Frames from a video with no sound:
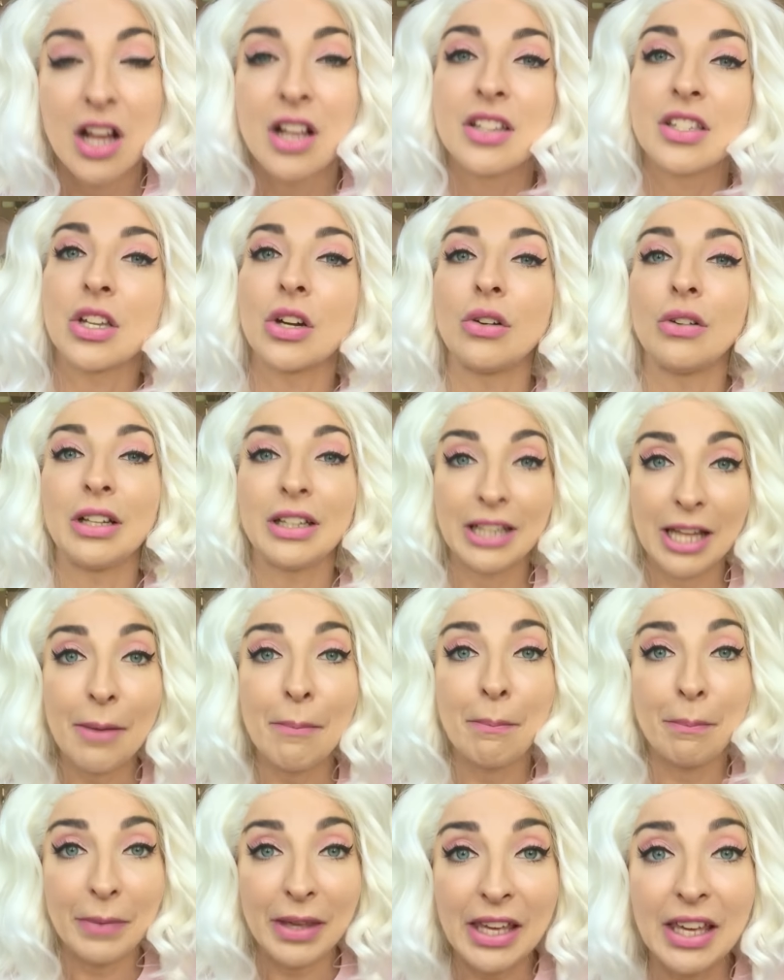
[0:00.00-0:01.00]
So
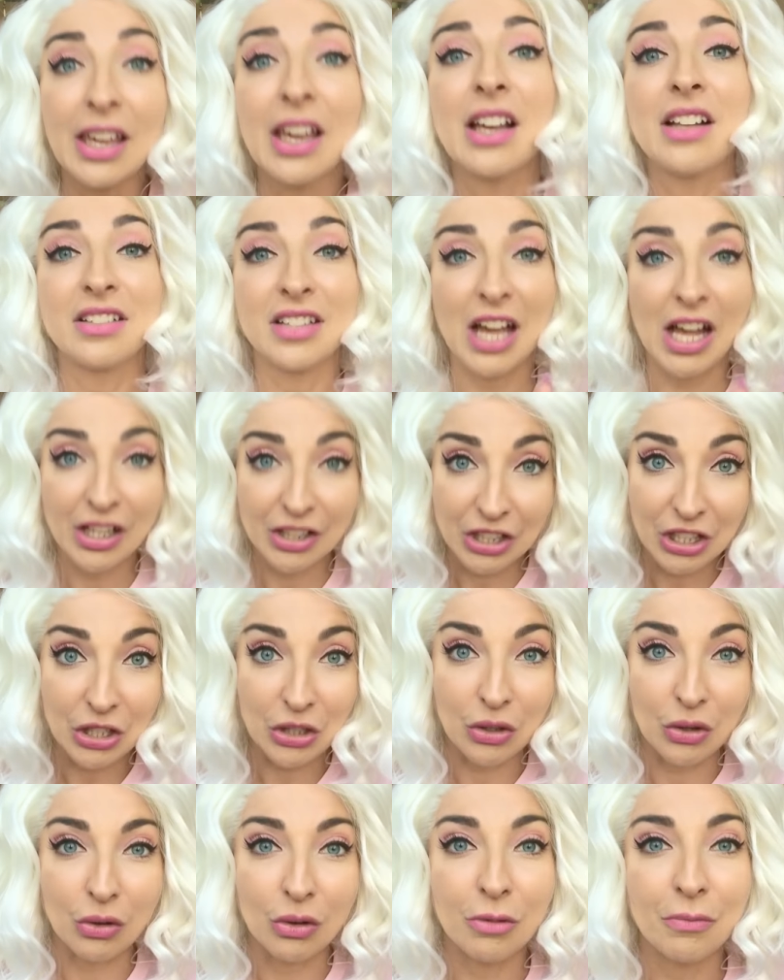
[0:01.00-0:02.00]
let me tell
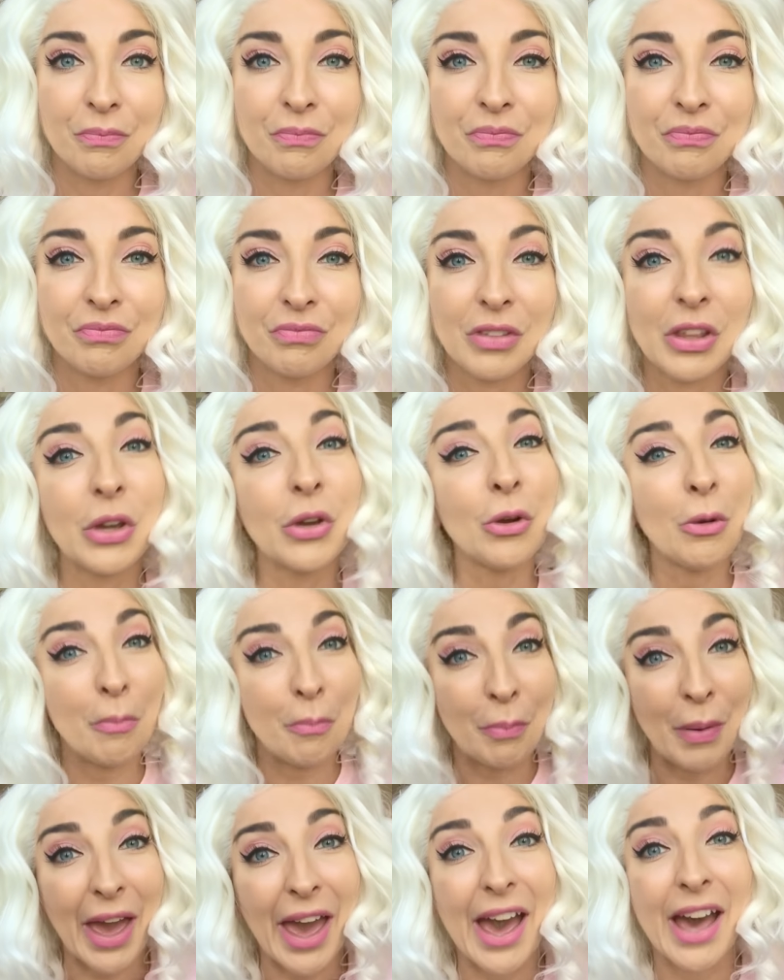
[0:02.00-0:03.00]
you, you're
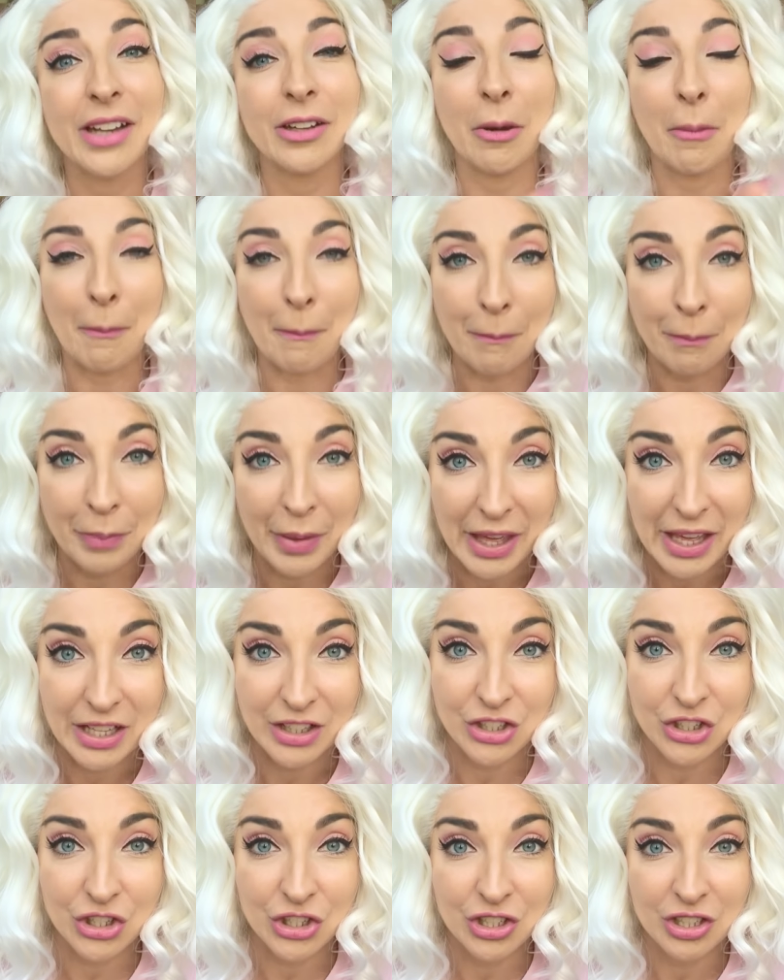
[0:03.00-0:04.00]
a bad
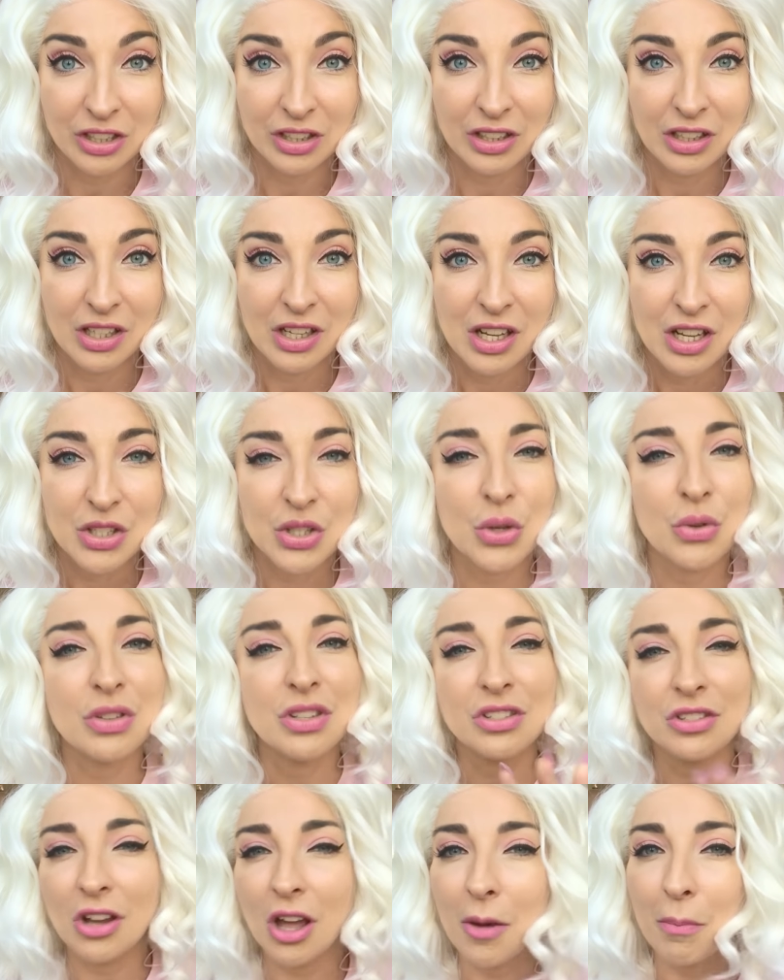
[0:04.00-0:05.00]
bitch. So
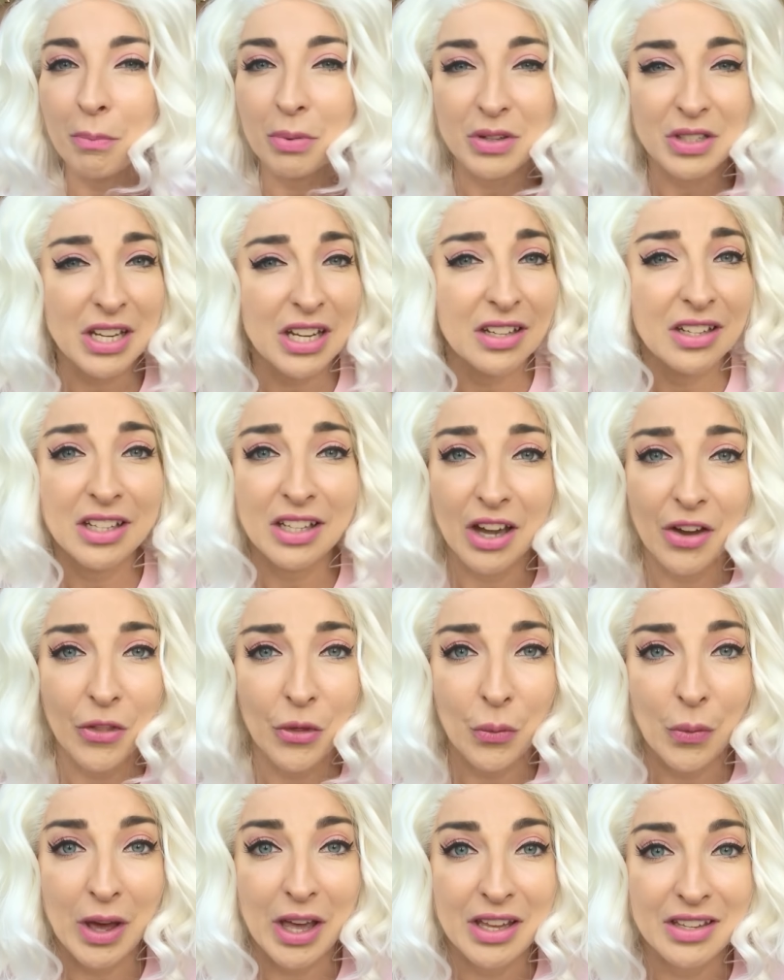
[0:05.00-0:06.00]
stop pretending
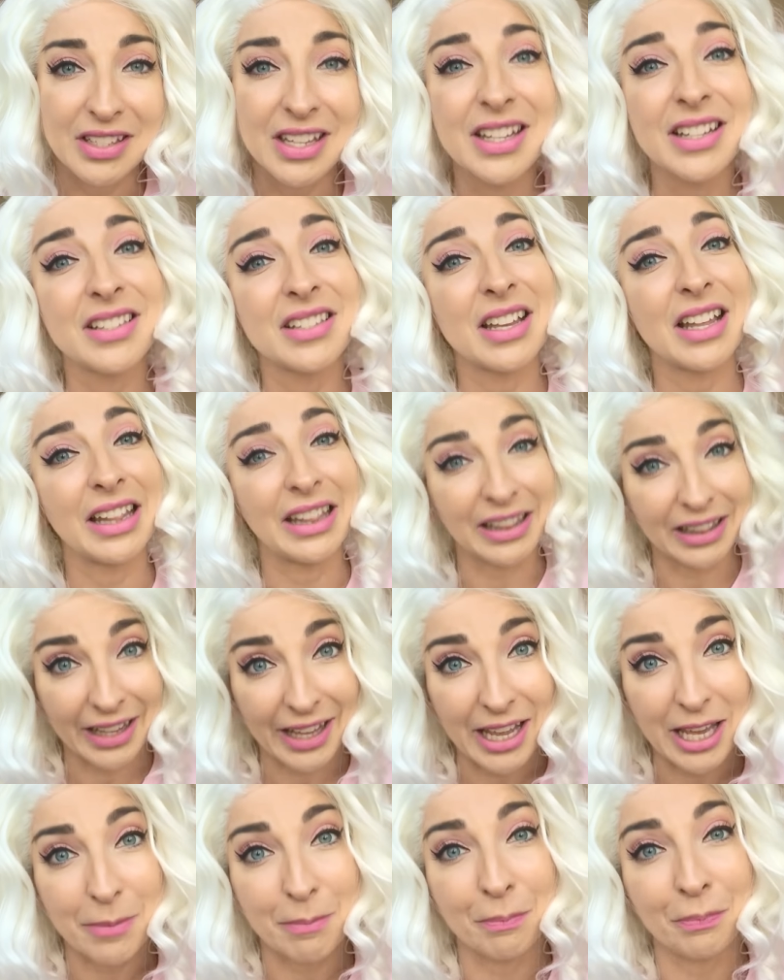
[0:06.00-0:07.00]
otherwise. It's
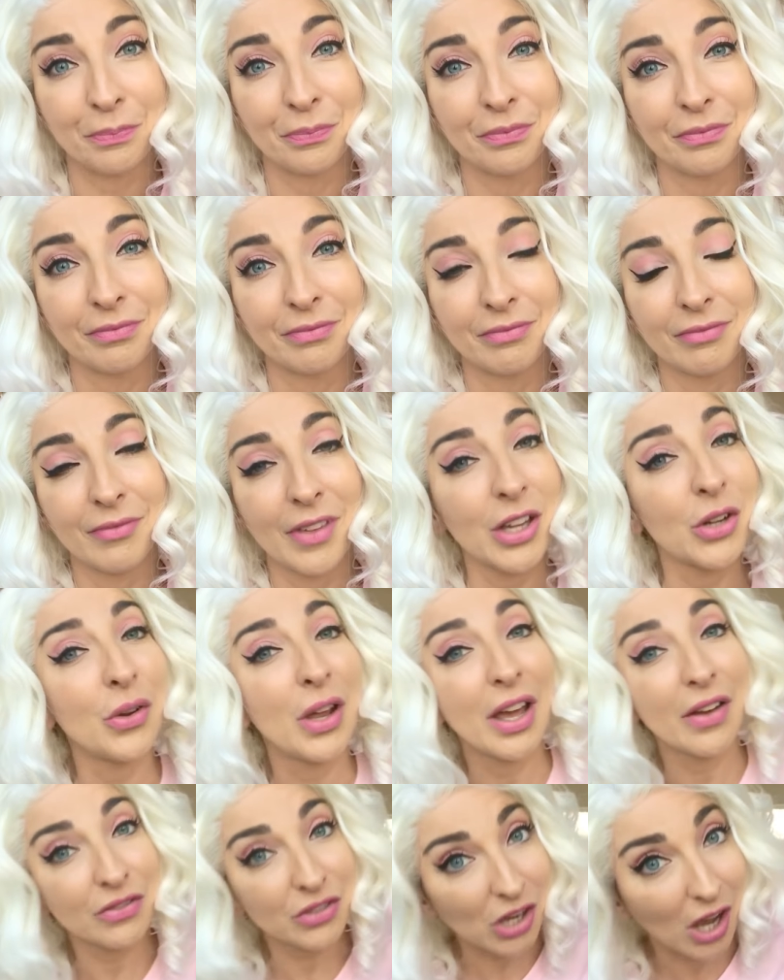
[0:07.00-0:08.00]
lame. I
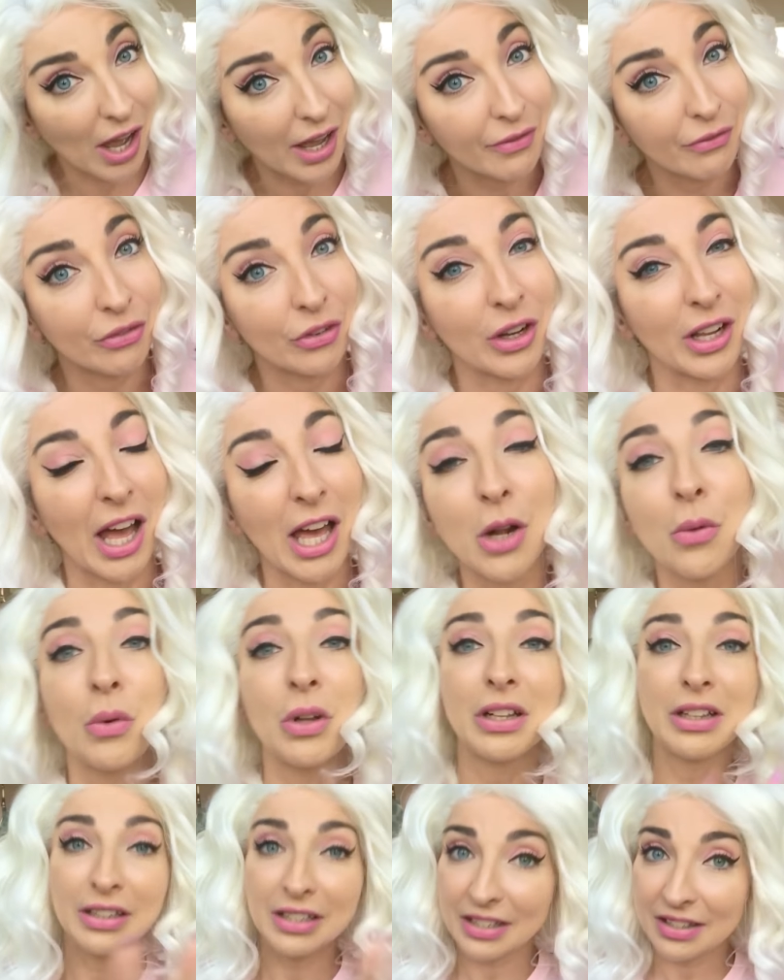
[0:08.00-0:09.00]
don't have time for it. I don't
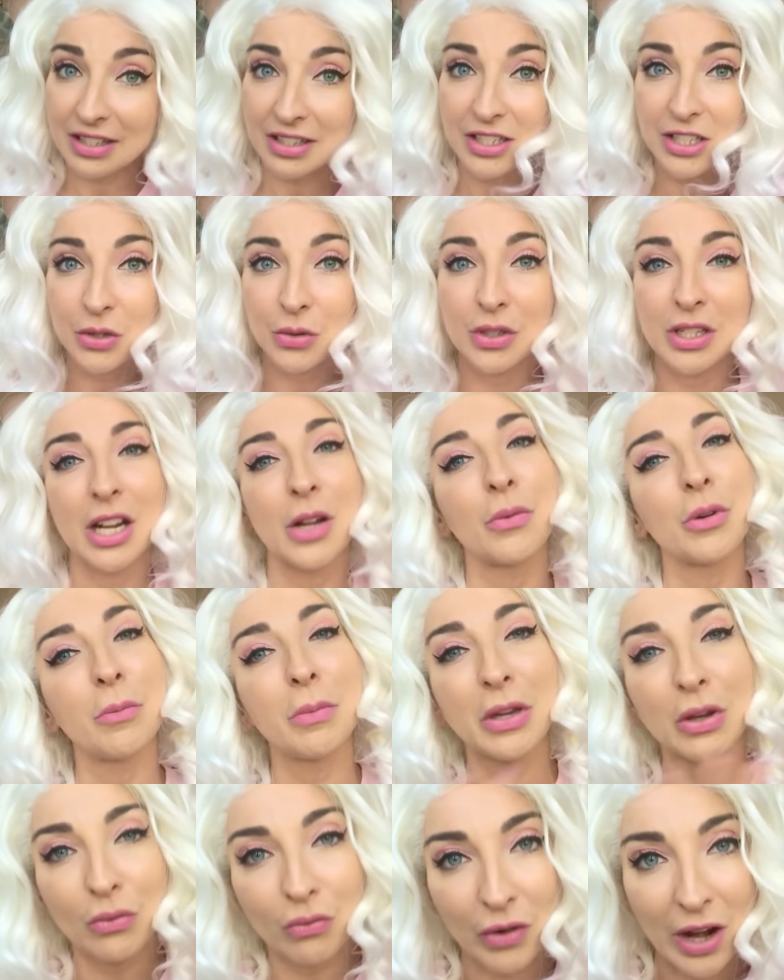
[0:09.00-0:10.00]
want to listen to it. I want
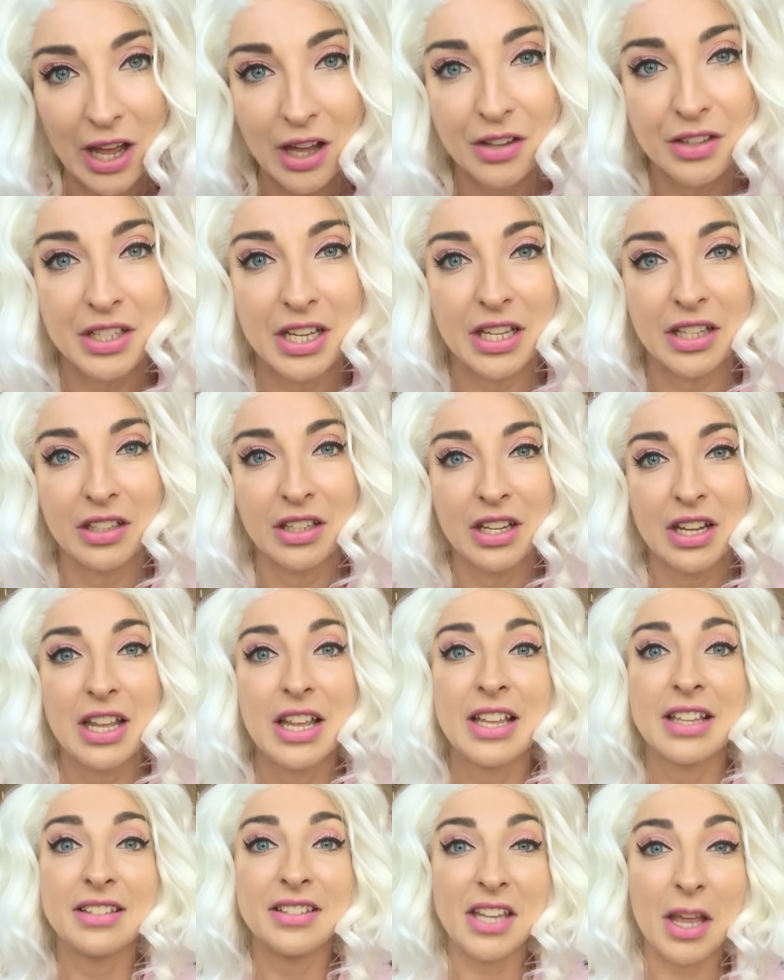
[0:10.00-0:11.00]
to be around it.
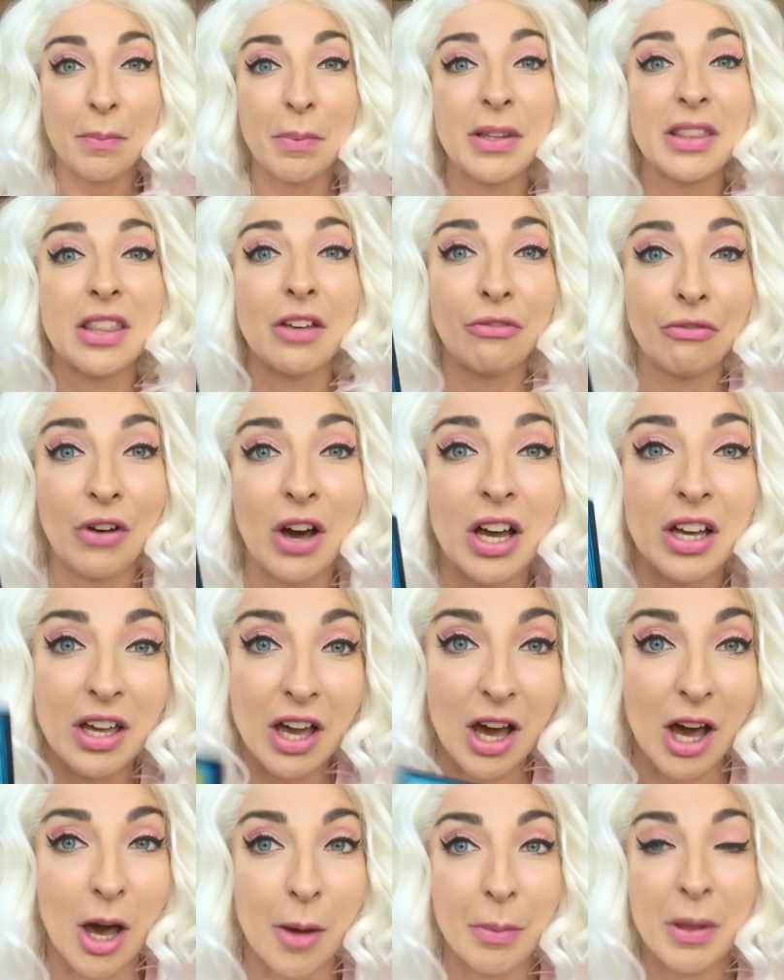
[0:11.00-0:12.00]
Step it the
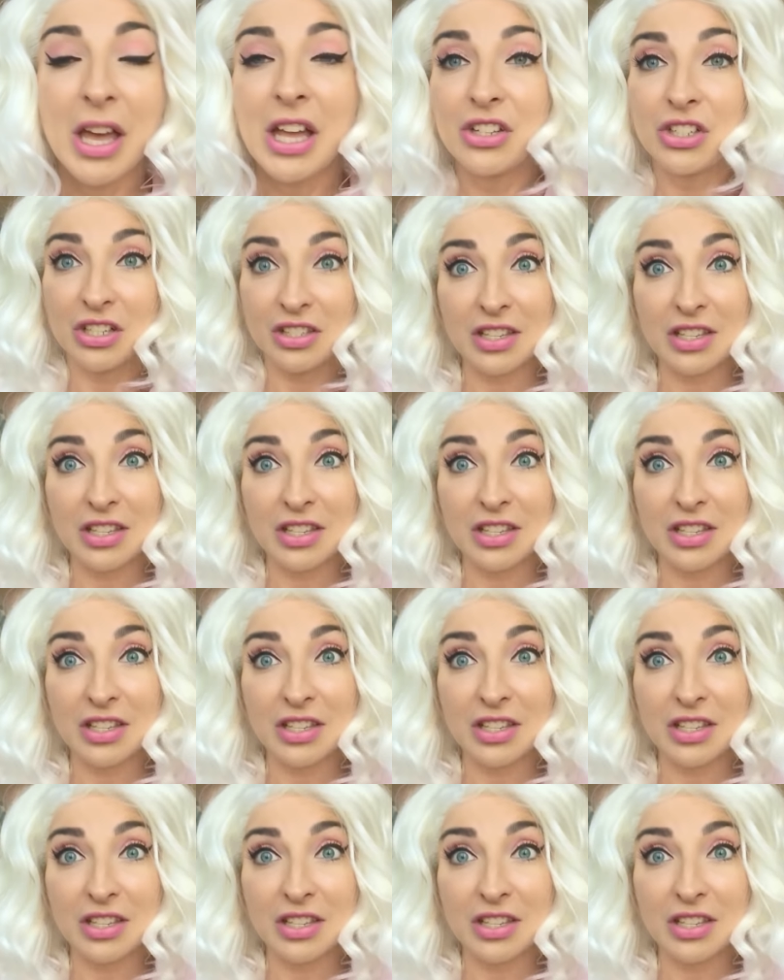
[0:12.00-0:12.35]
fuck up.